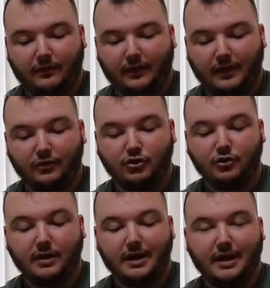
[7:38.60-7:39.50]
flavor
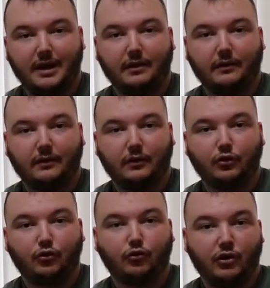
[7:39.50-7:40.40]
to it
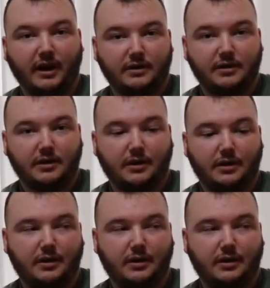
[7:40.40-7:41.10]
is great.